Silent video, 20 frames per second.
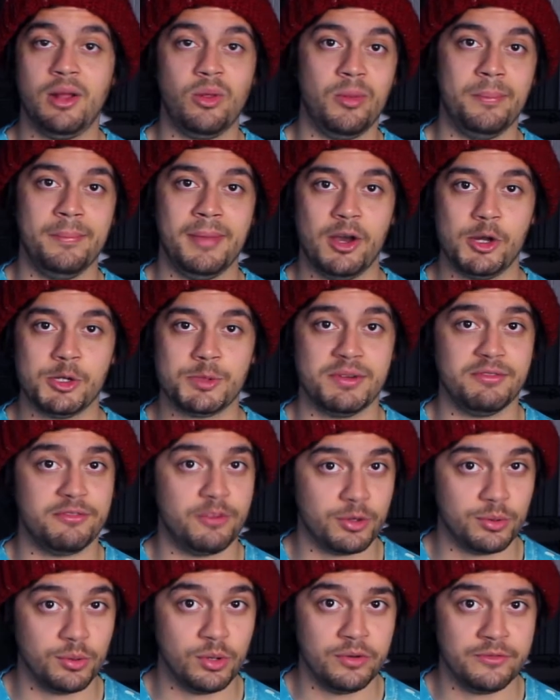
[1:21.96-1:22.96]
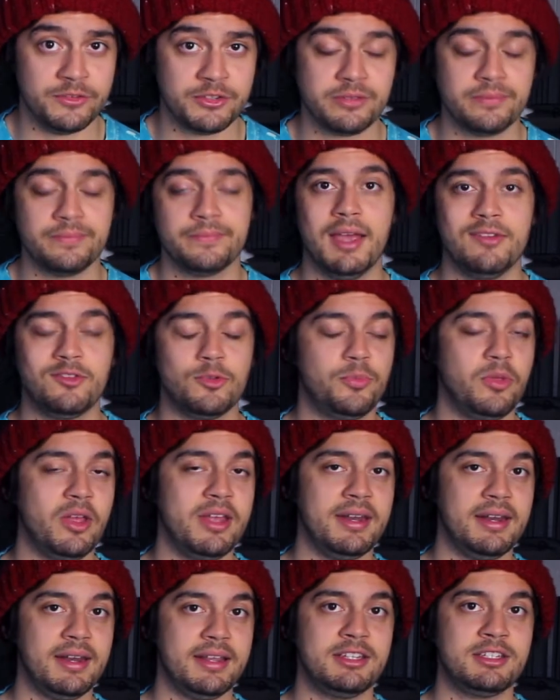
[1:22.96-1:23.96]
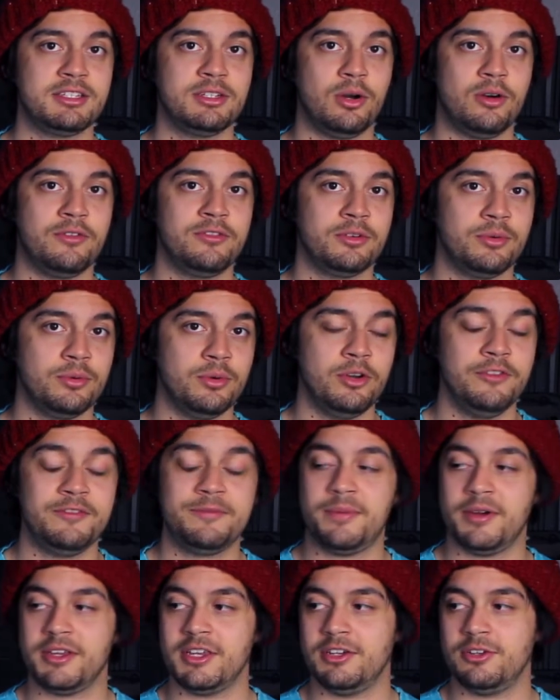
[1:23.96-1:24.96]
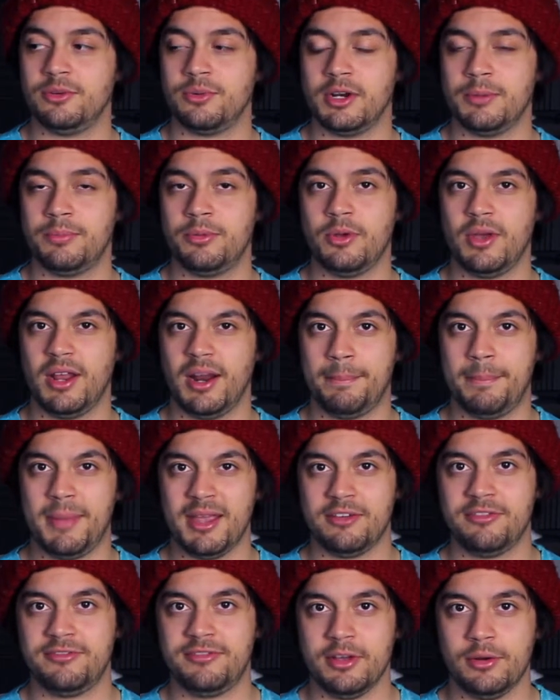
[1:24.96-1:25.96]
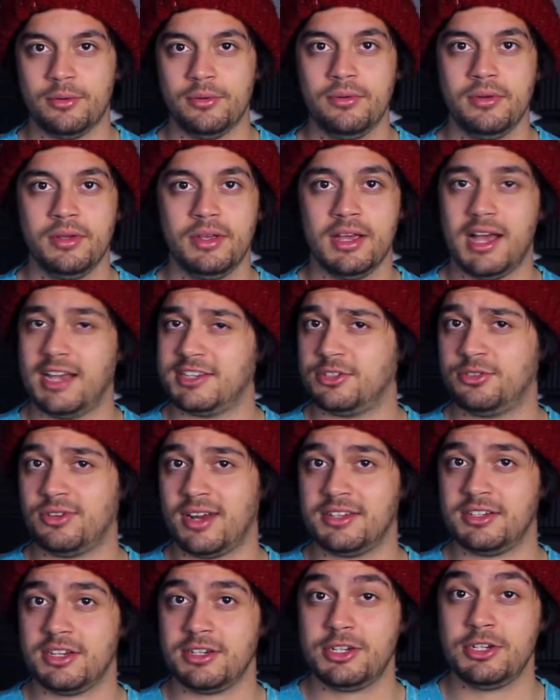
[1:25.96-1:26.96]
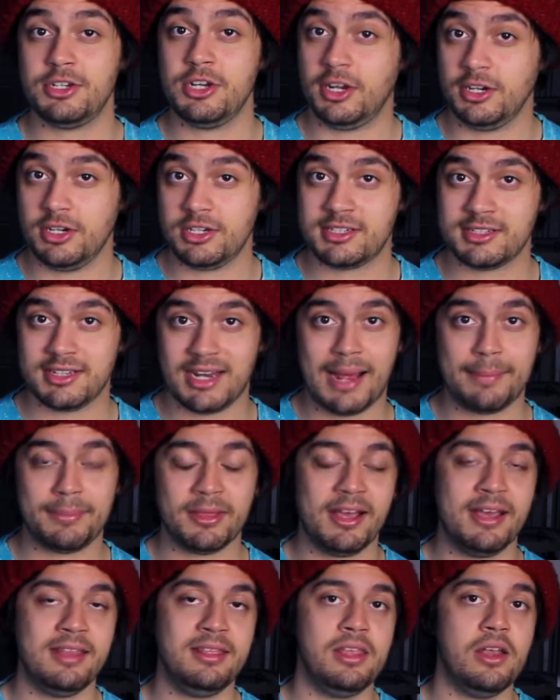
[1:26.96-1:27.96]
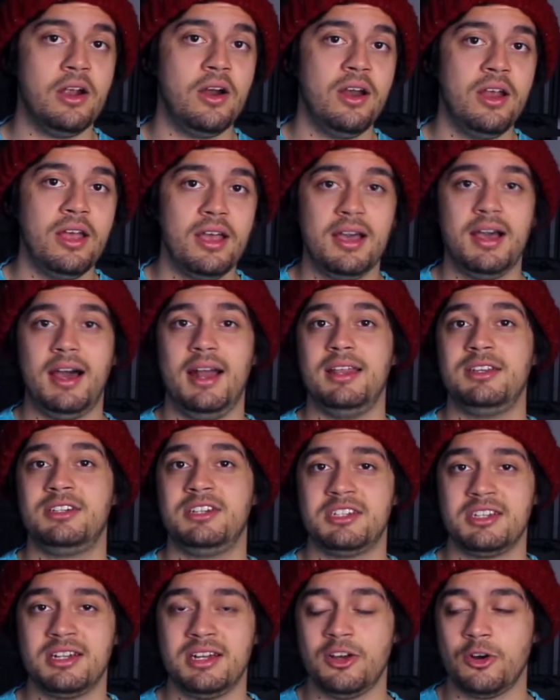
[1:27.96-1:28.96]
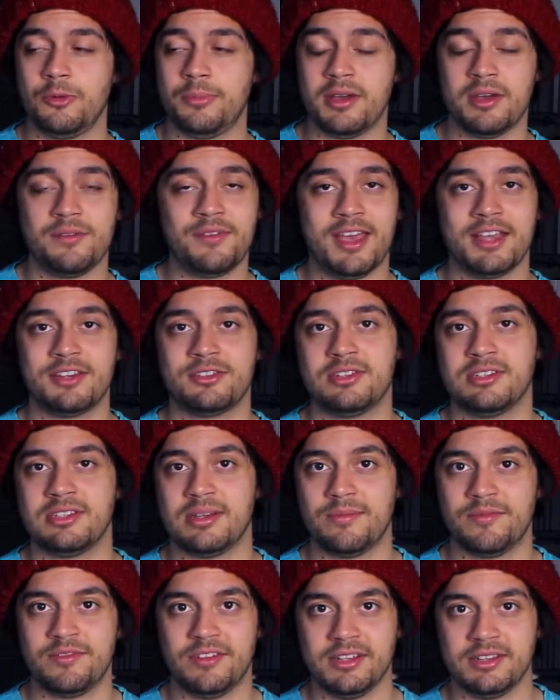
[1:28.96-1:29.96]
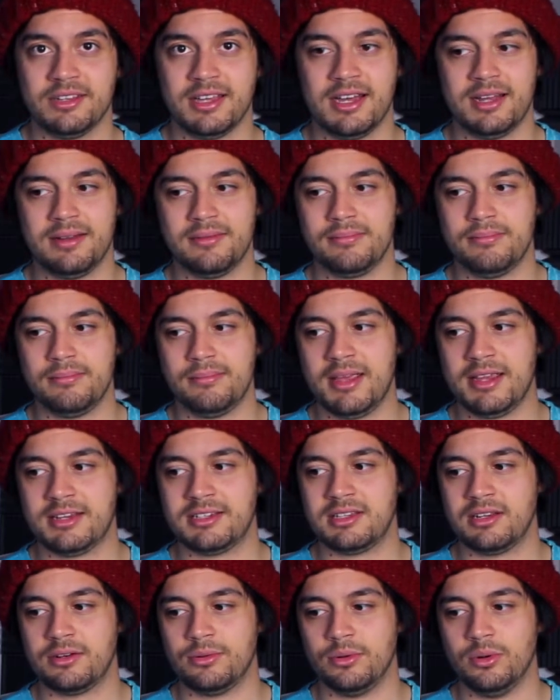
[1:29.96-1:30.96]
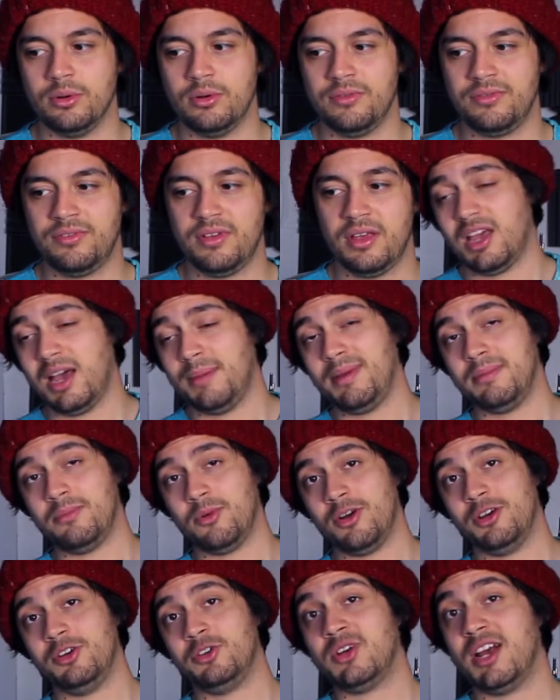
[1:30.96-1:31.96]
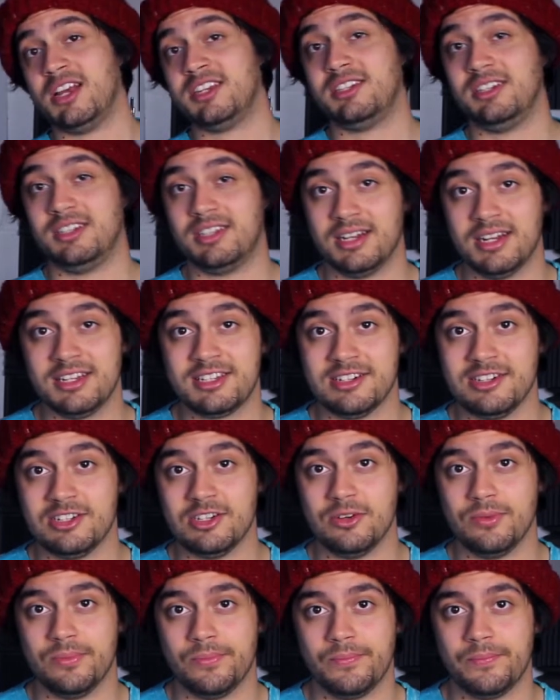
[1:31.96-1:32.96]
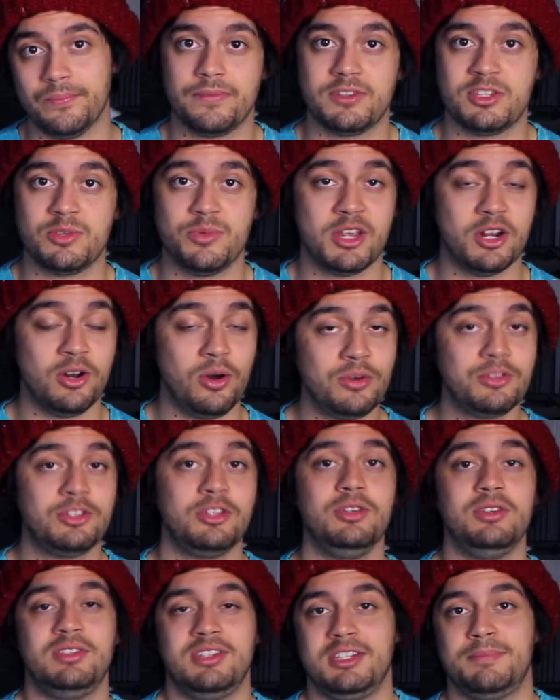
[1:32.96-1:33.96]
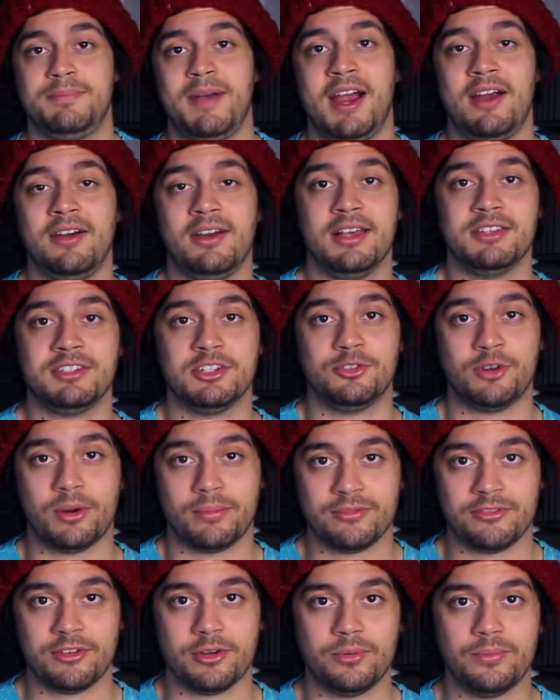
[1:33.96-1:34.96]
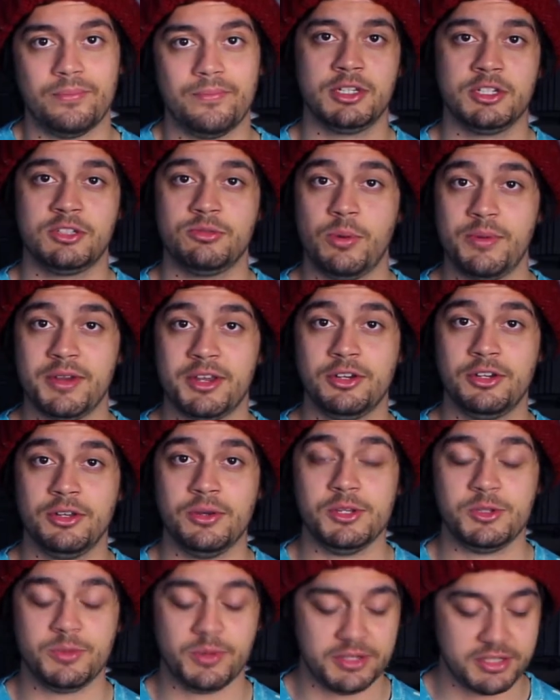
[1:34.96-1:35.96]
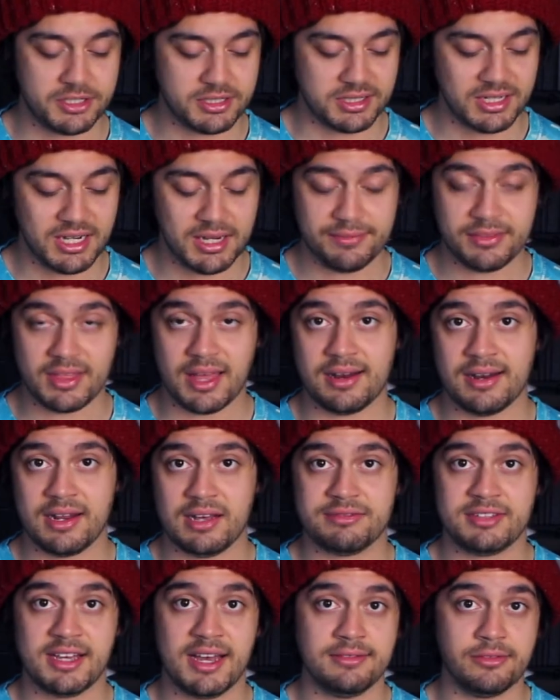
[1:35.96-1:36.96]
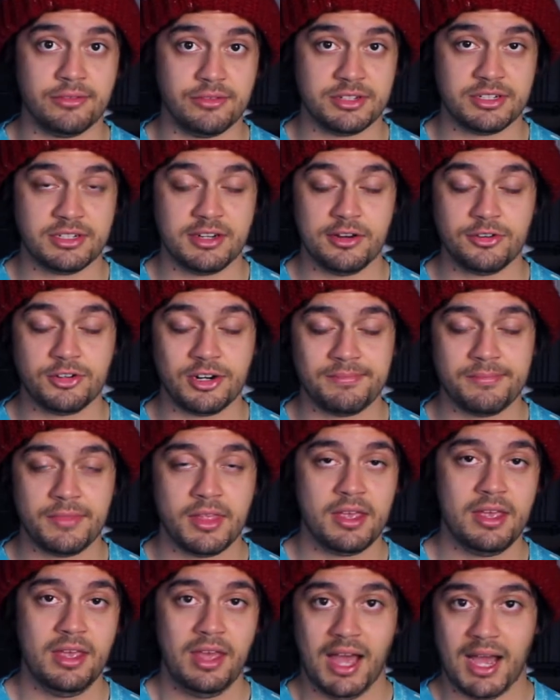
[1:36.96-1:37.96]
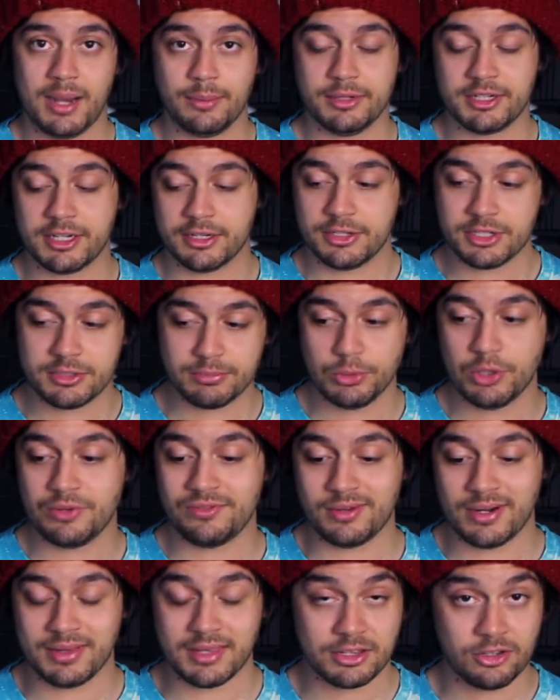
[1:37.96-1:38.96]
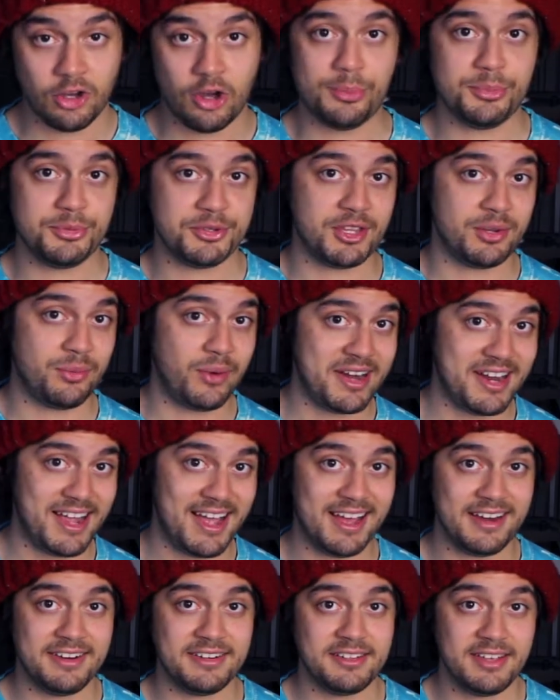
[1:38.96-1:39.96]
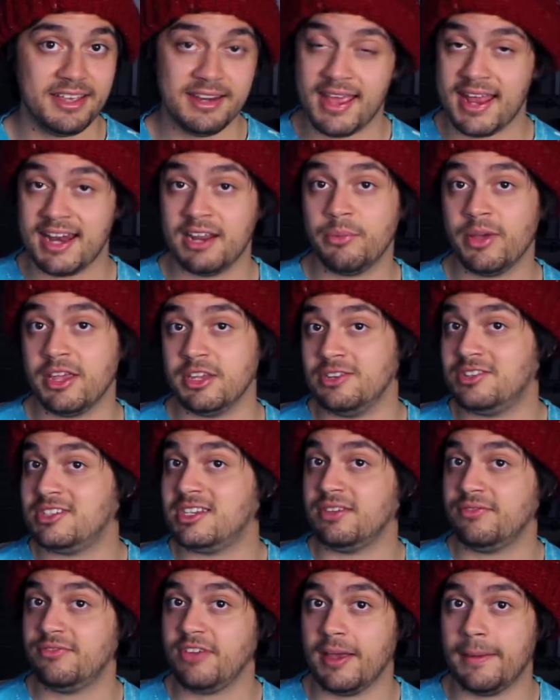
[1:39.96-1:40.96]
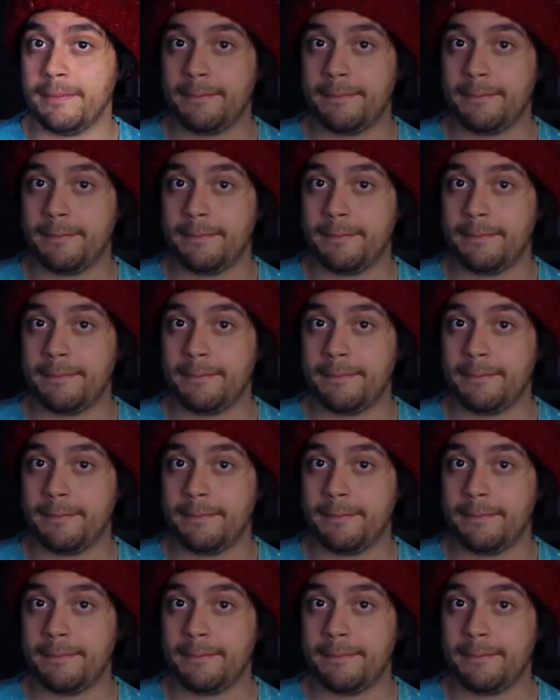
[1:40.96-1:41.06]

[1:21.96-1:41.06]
little embellishment for grooves. If you're playing a nice soft groove, but you don't want to put in a big fill as a transition, you can just slap that in there. And it's just a little bit of extra something that makes the groove a bit more interesting to listen to. So we can also use this pattern as a drum fill. So what we can do is we can just leave that left hand on the snare drum, and we can just move around the toms of the right hand in any way you see fit.